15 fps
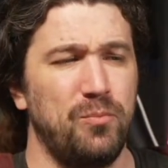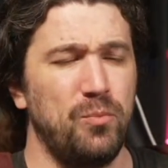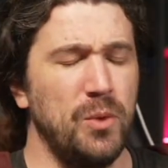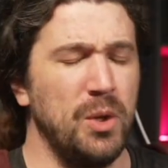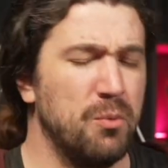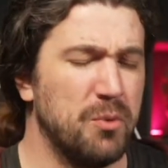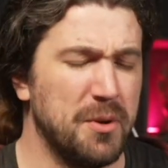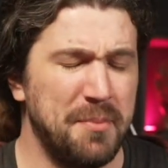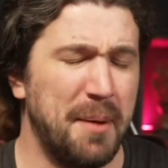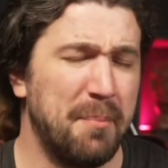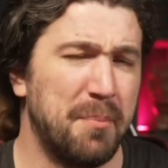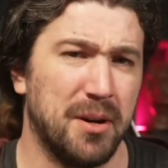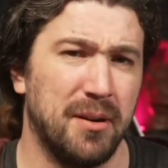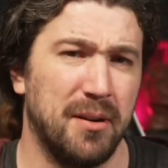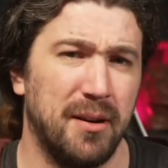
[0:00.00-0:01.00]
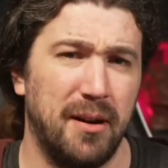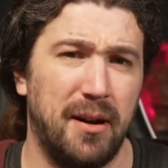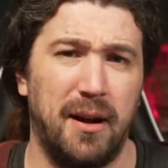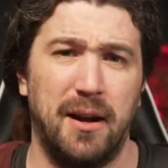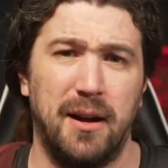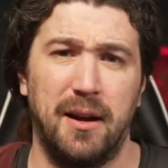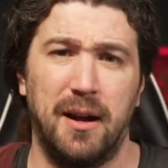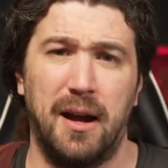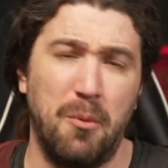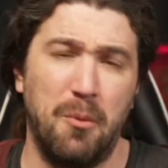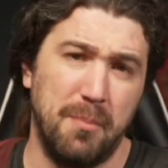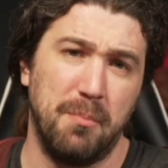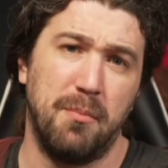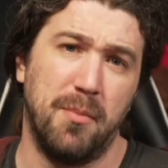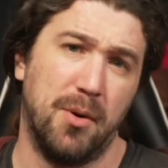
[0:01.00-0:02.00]
Remember, I want
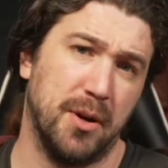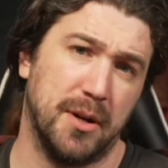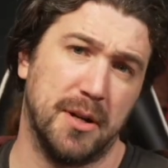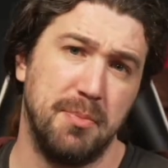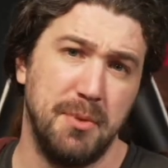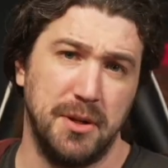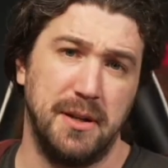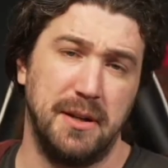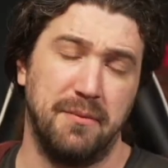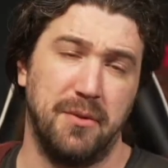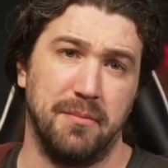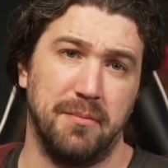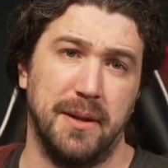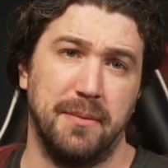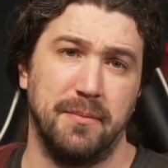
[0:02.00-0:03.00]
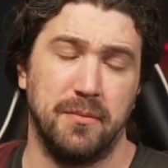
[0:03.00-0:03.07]
more community involvement.